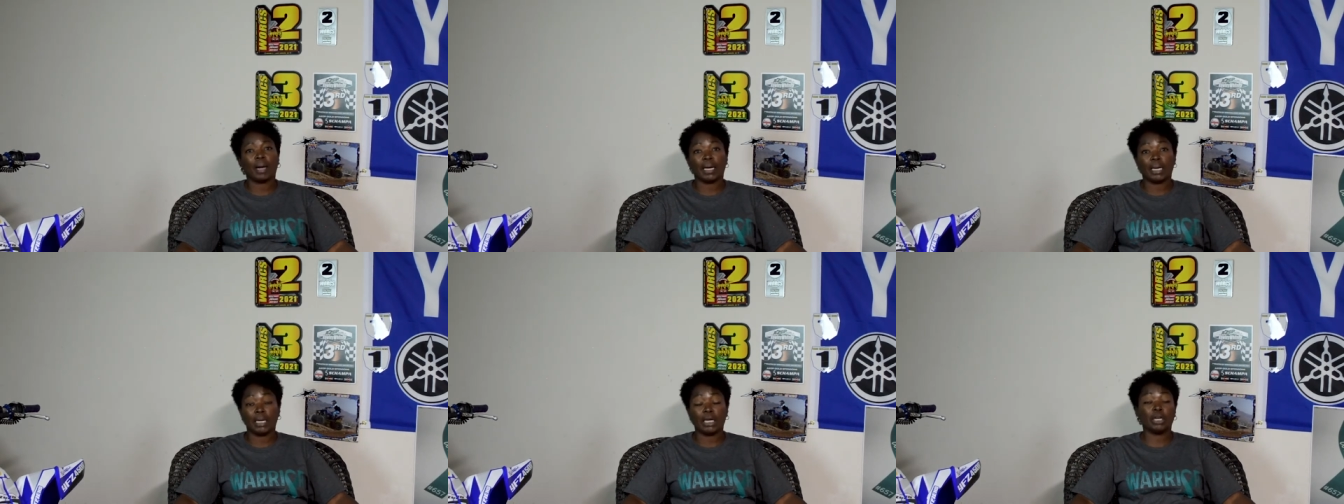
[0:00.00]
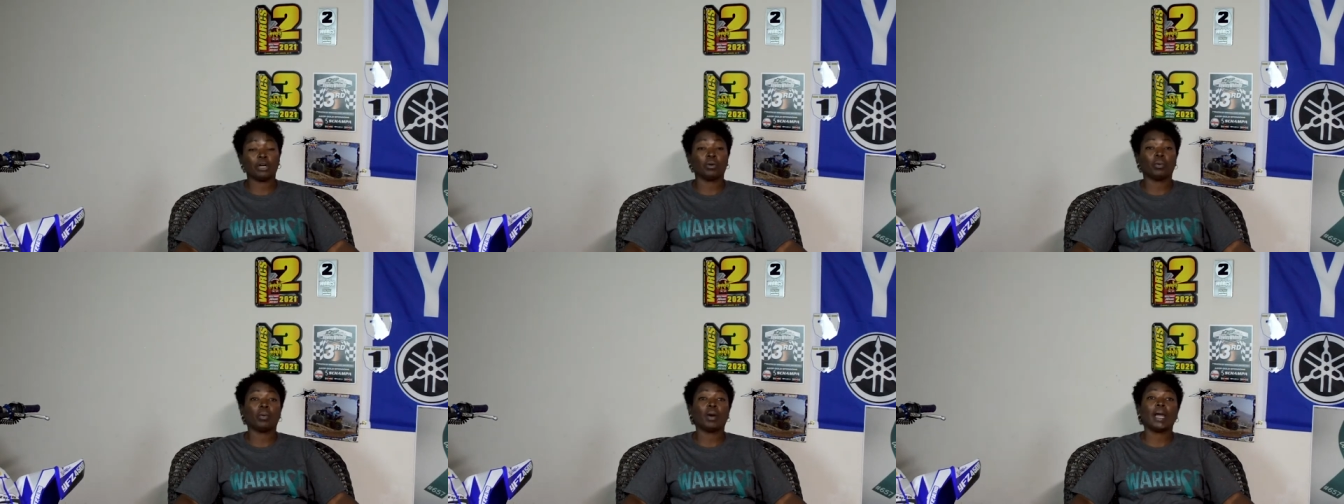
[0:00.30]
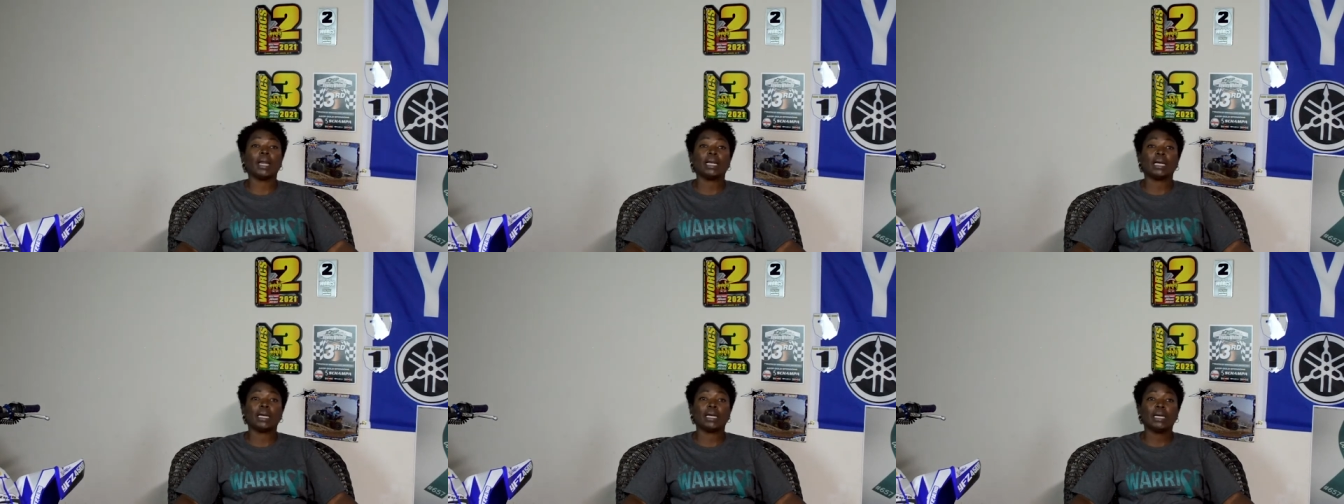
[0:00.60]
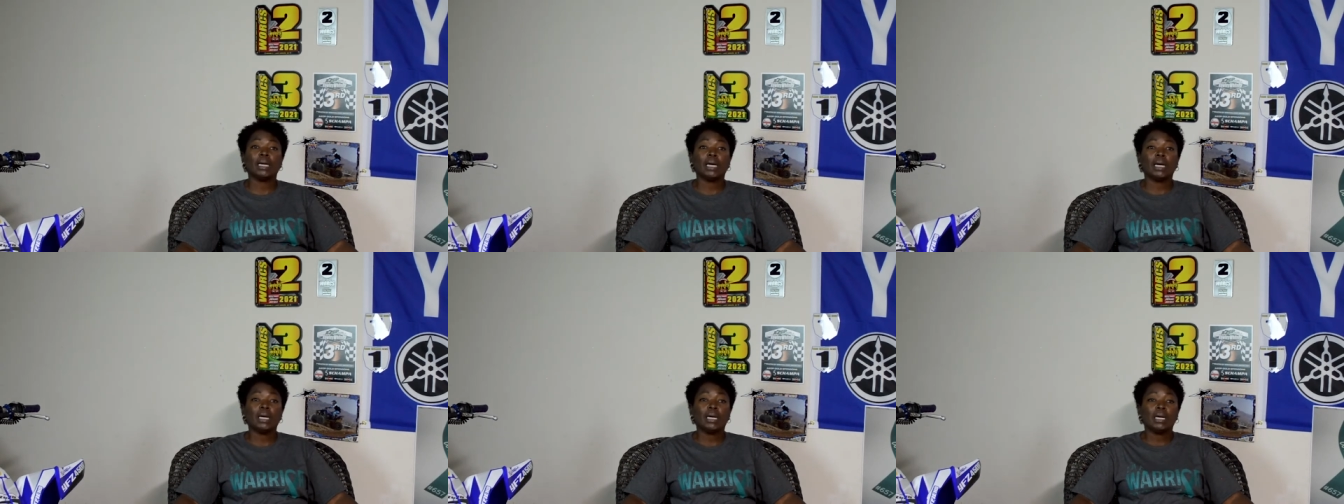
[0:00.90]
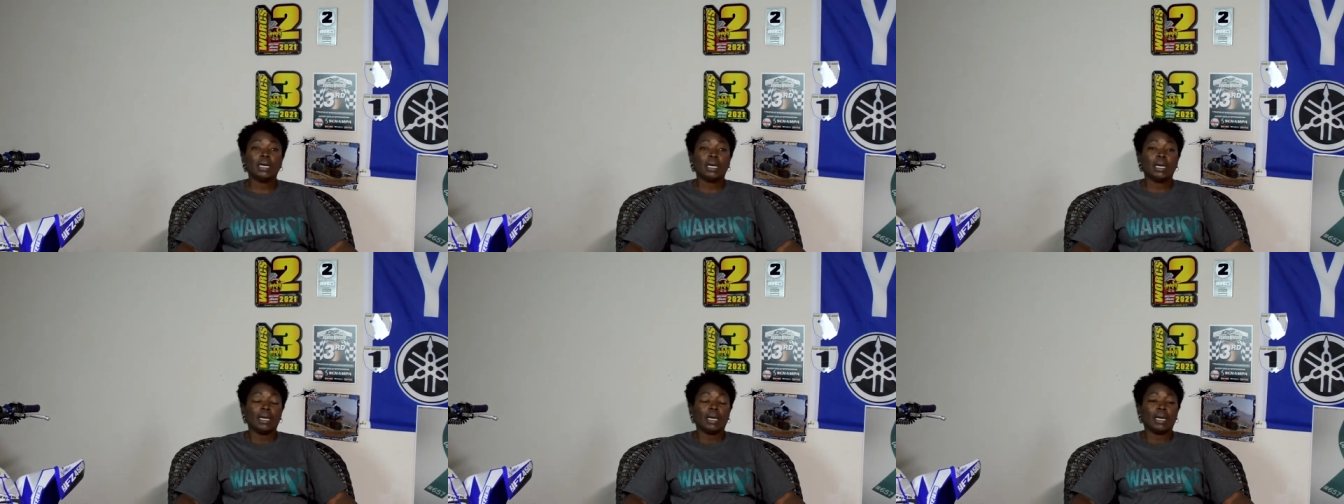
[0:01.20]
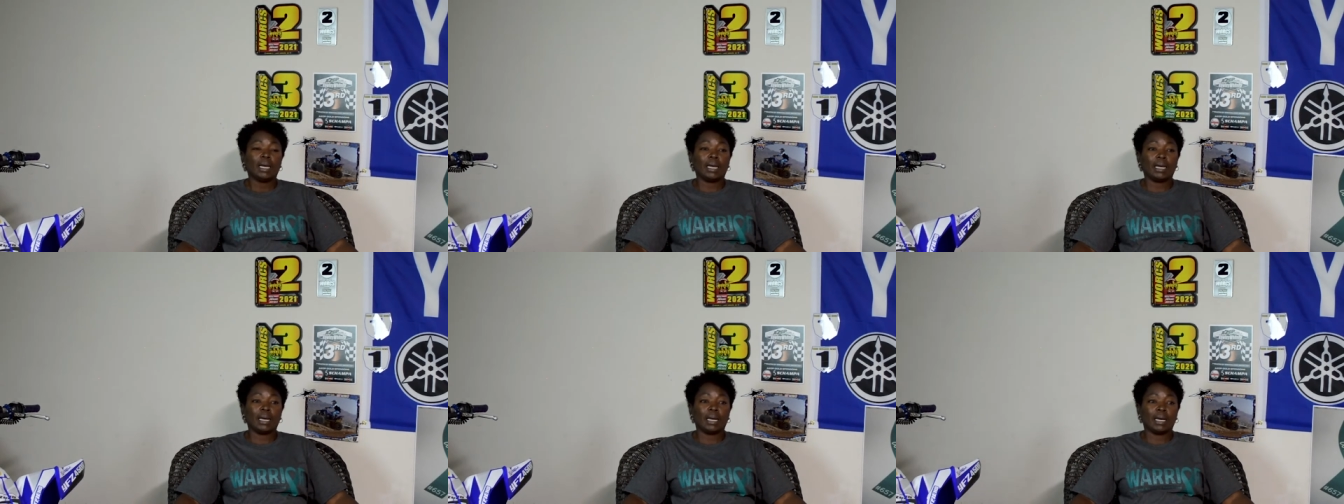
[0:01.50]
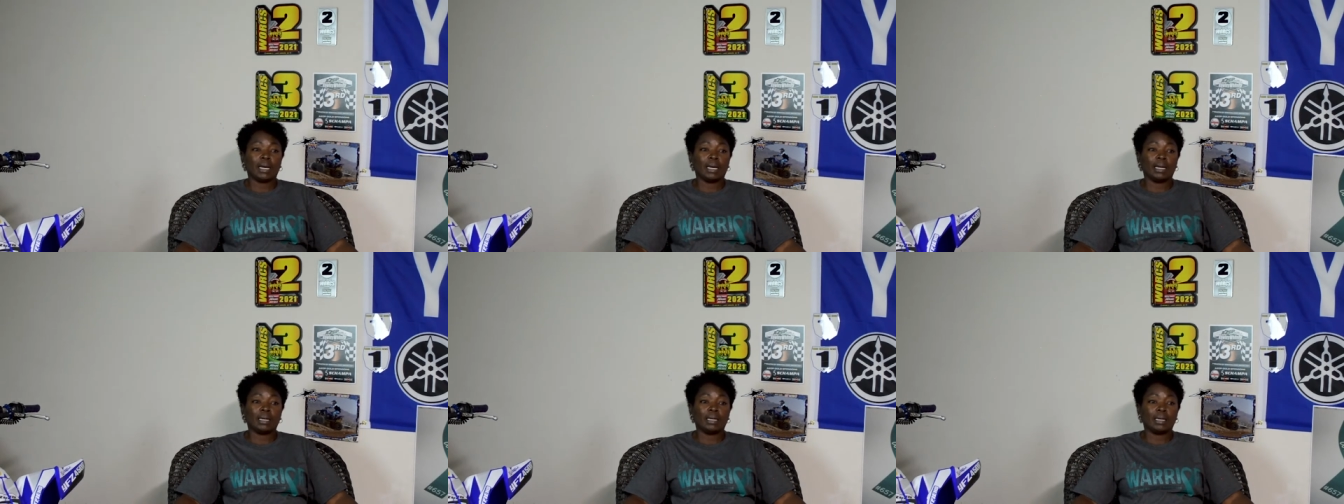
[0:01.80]
my gear ready,
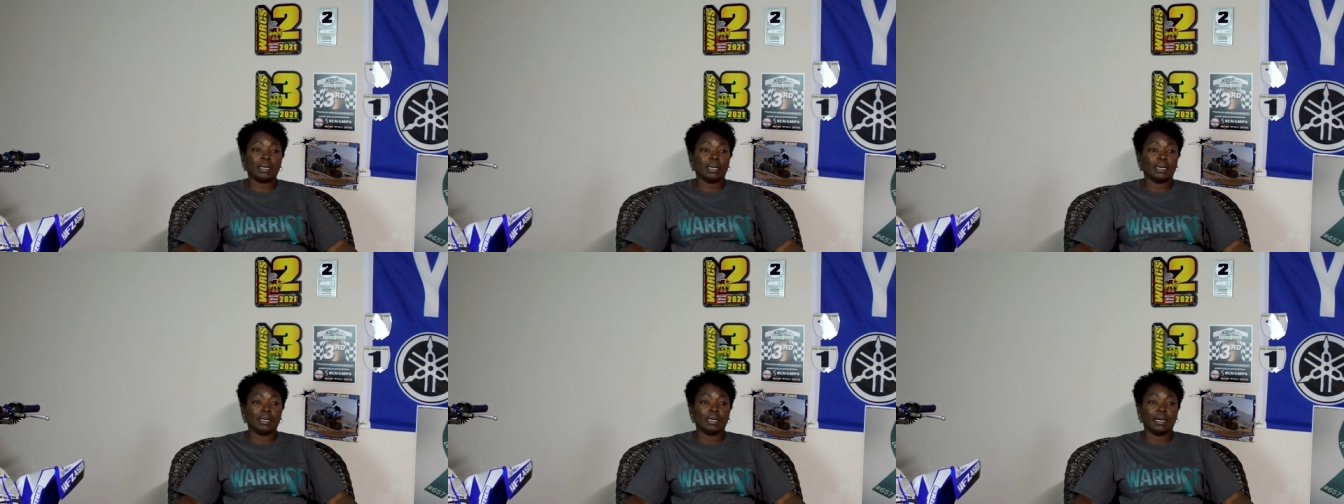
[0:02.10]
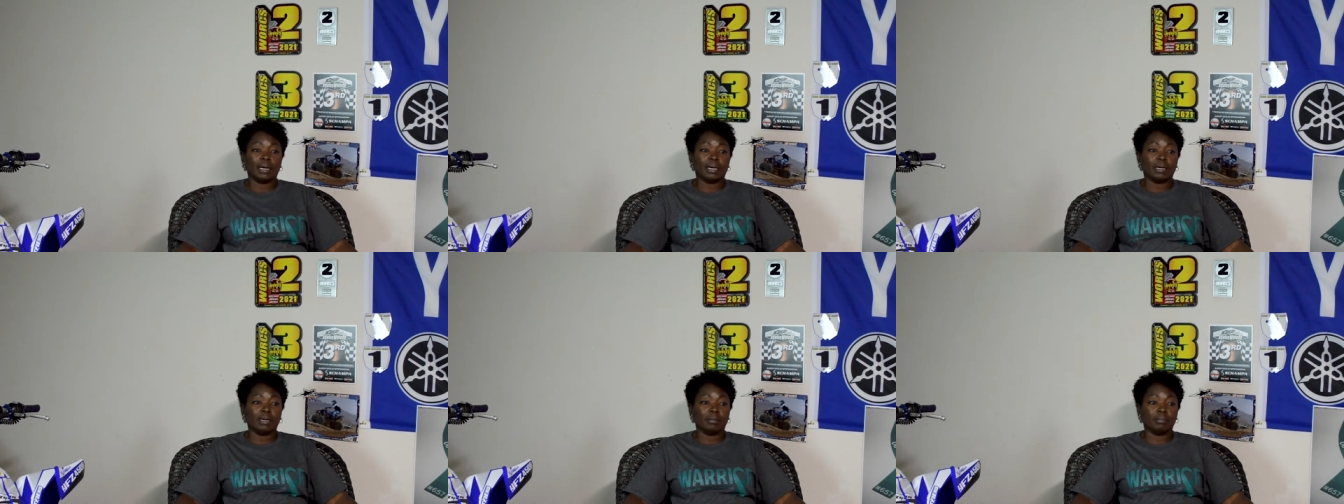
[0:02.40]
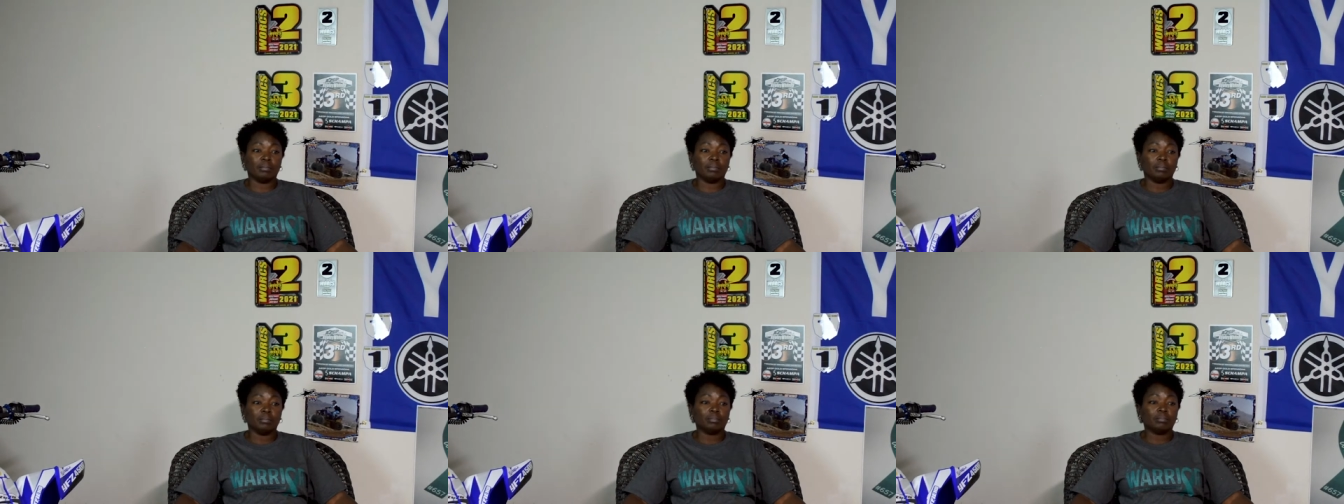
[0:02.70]
and I